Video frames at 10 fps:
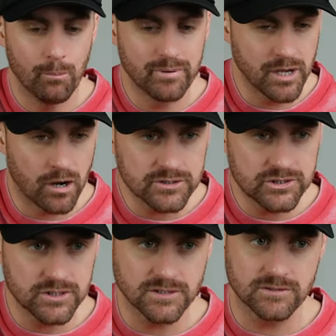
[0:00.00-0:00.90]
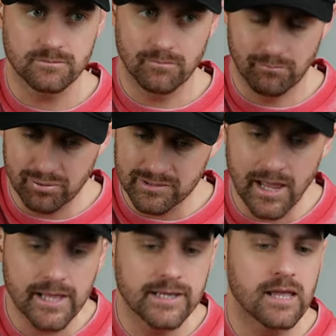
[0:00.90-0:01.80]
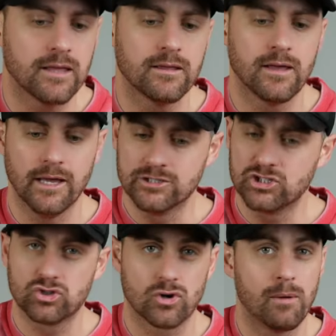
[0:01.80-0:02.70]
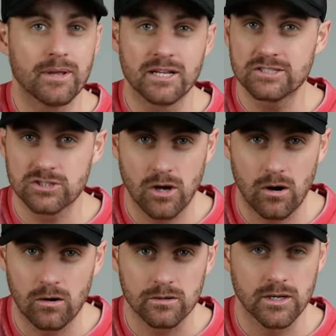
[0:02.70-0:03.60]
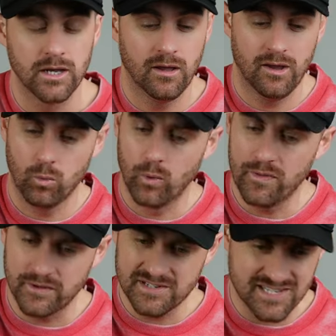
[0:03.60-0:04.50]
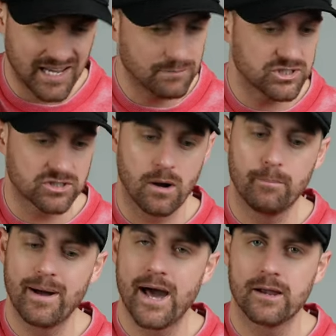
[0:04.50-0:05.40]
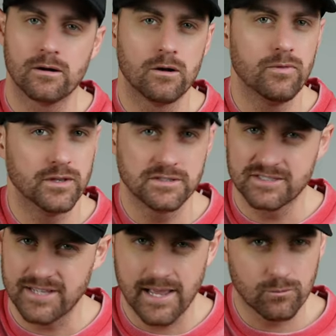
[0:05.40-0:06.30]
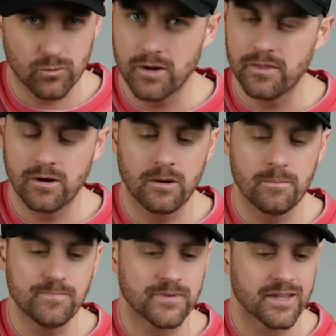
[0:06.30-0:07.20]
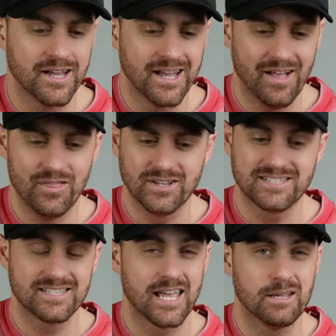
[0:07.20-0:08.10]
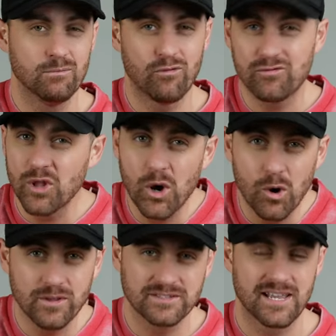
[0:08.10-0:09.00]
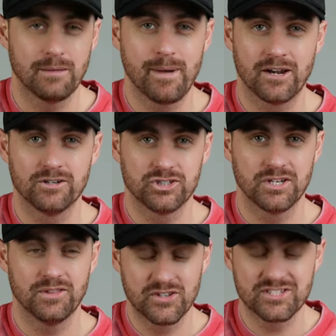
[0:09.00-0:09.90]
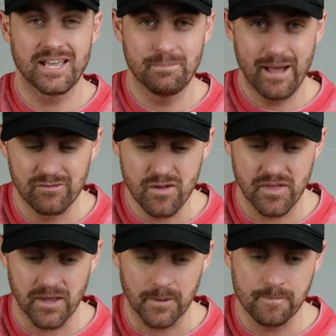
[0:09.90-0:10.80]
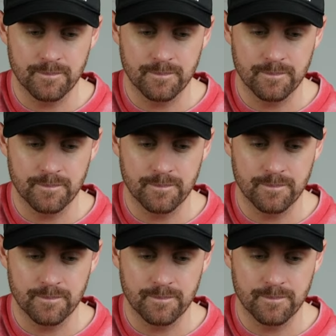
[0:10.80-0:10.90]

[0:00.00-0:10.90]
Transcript: beyond just playing and strumming a song with the same strum pattern, the same rhythm, the same flow, the same energy, the same everything.